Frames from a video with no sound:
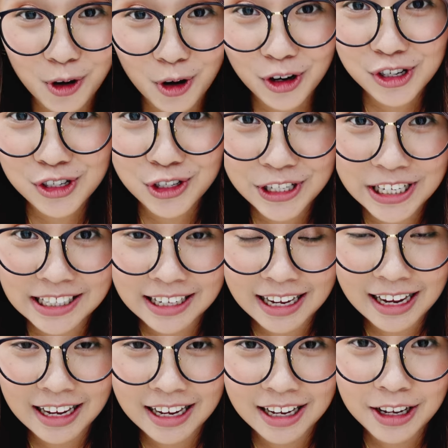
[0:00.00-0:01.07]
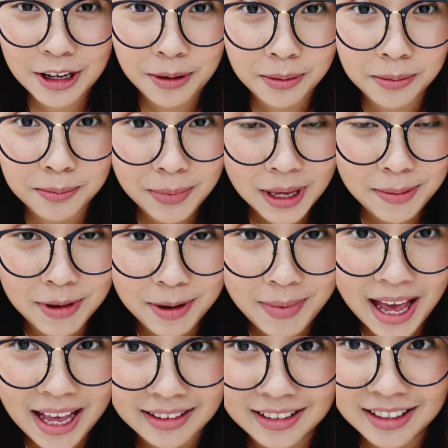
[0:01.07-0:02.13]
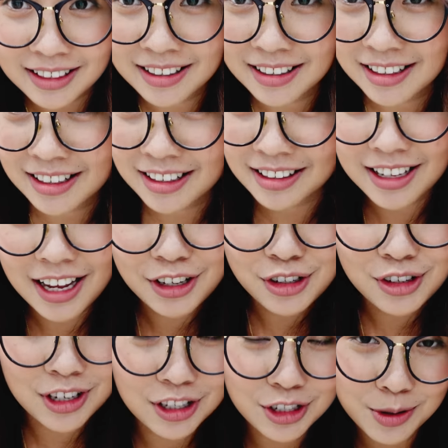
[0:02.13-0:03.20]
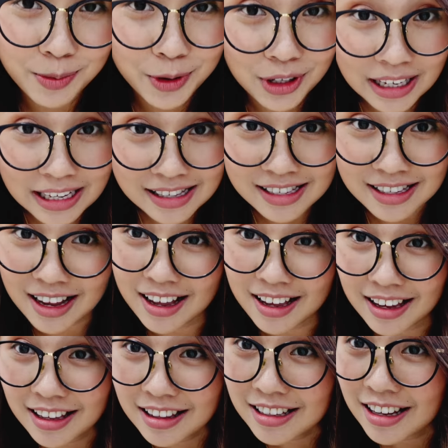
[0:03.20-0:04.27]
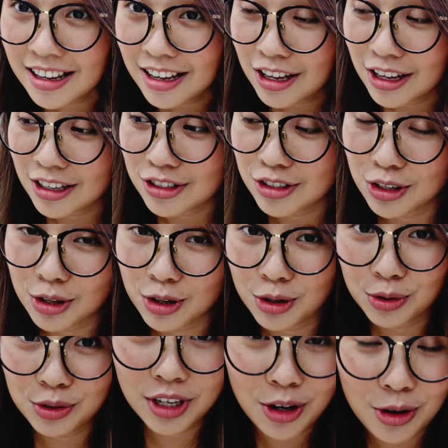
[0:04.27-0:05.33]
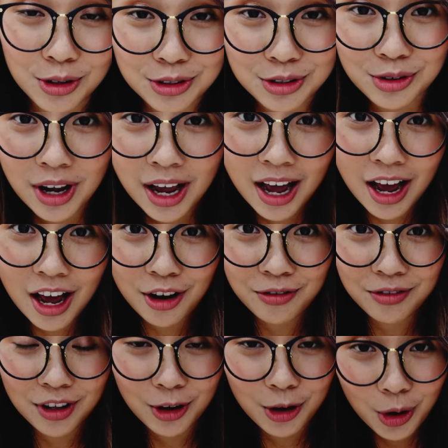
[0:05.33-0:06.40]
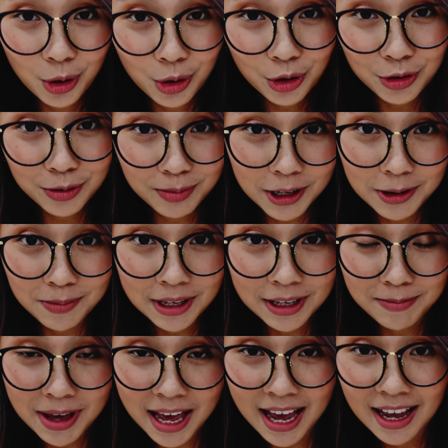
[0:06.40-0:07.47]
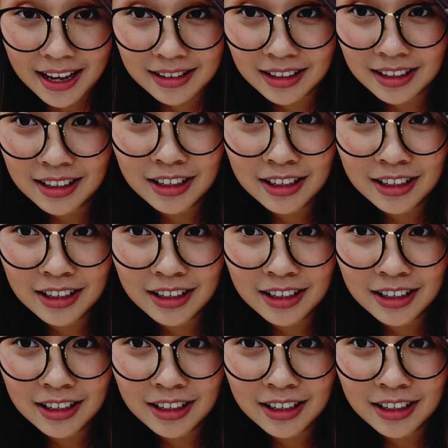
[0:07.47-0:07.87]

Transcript: of course, you need a baby mat that you need to put inside. So they also have their own baby mat.